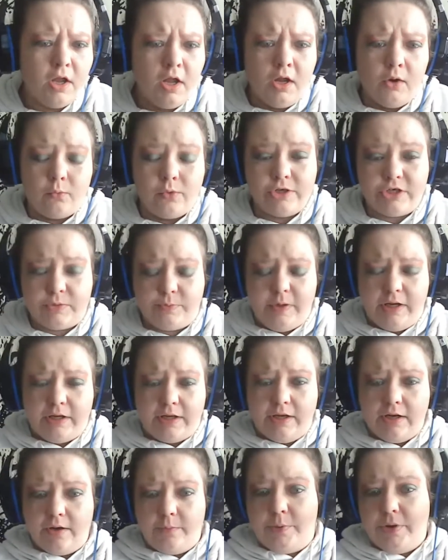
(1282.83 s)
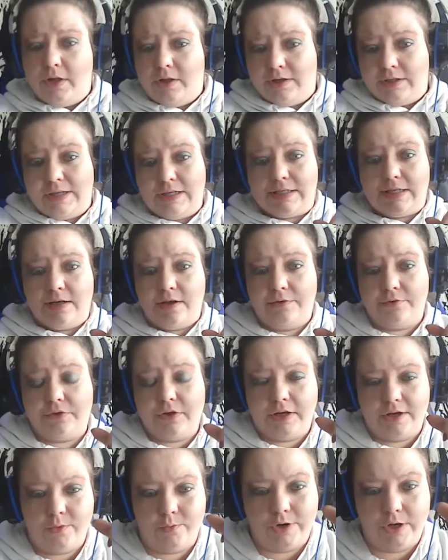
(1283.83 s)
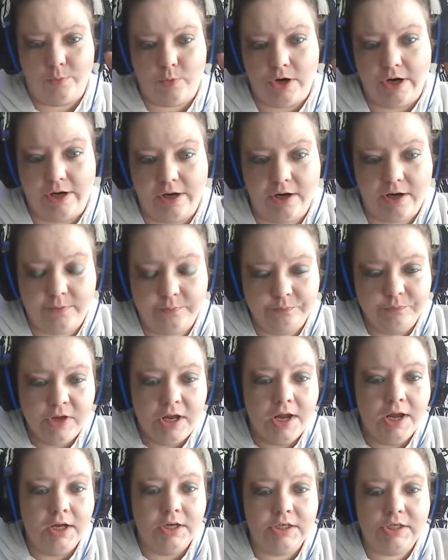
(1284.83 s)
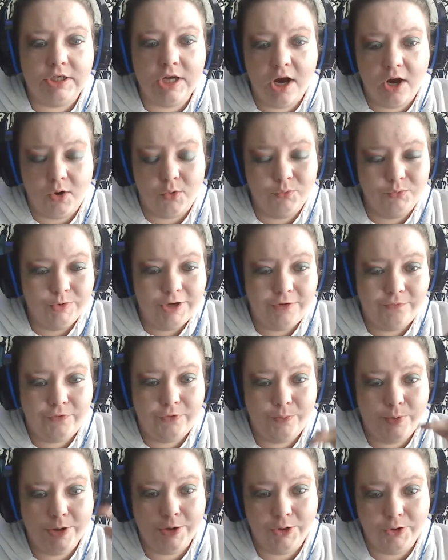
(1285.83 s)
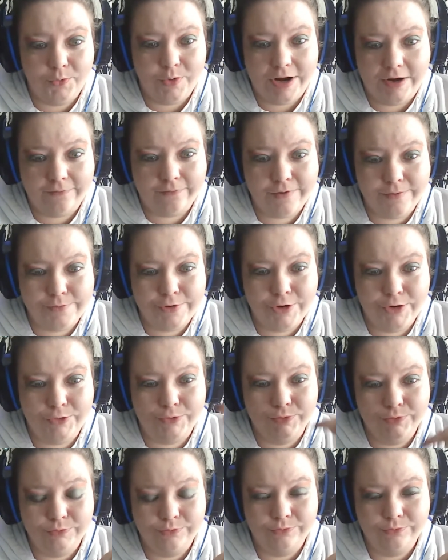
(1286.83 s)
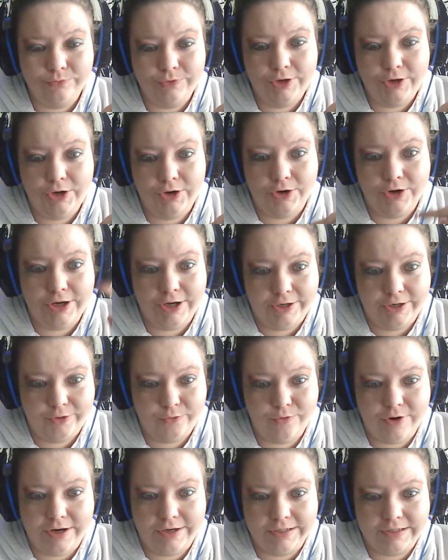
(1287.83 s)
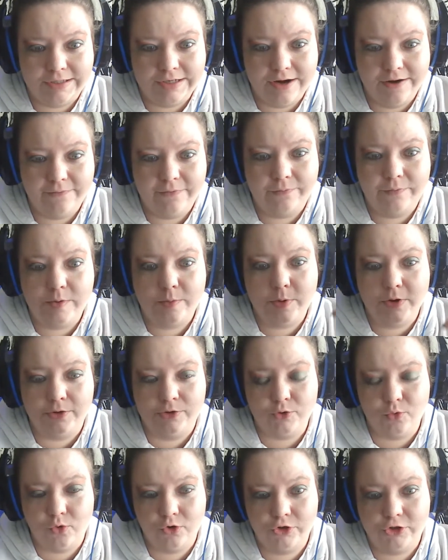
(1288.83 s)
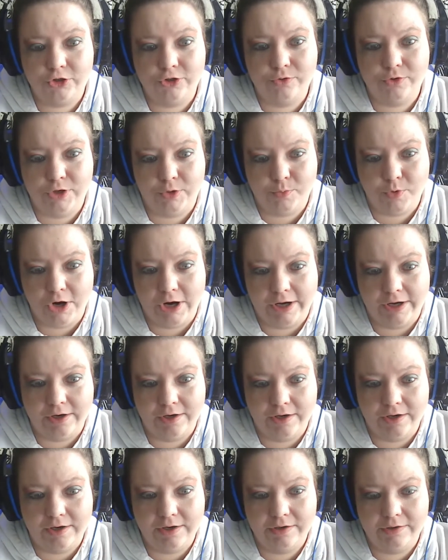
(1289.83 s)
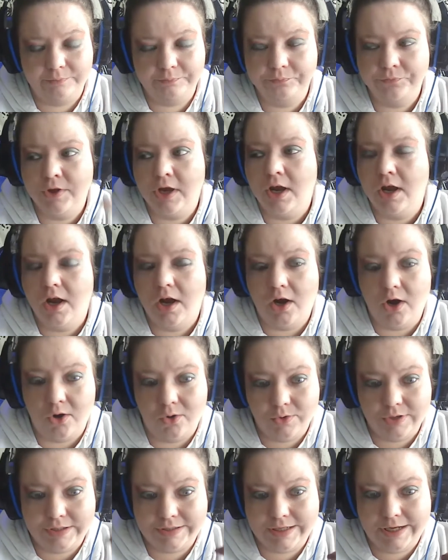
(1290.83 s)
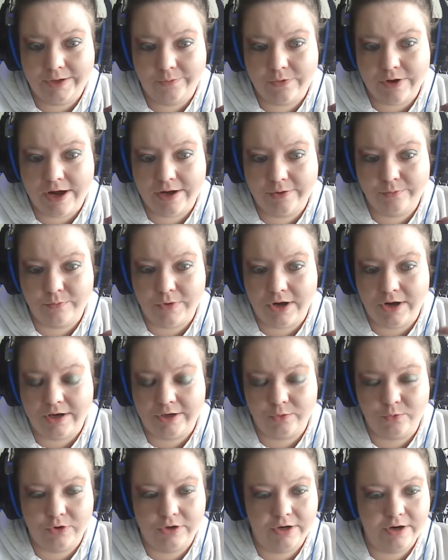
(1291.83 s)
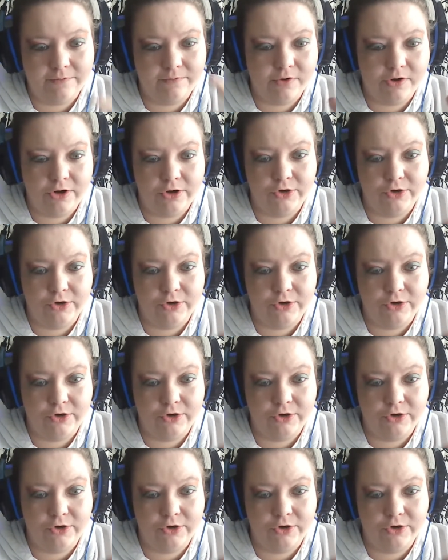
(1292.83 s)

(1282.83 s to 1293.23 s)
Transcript: Which, speaking of pilling, that's another thing I want to bring up. So, if you peel away from you, you're getting rid of stuff. If you peel towards you, you're bringing it in. Always keep that in mind whenever you're